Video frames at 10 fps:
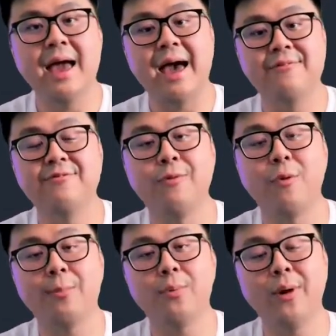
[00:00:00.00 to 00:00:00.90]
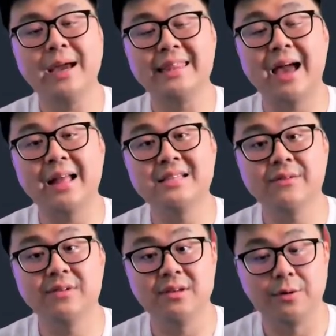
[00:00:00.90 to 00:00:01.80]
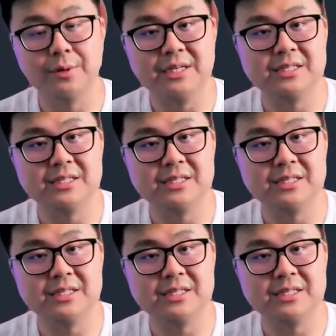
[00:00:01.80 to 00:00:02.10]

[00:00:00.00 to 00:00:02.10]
at 4.97 degrees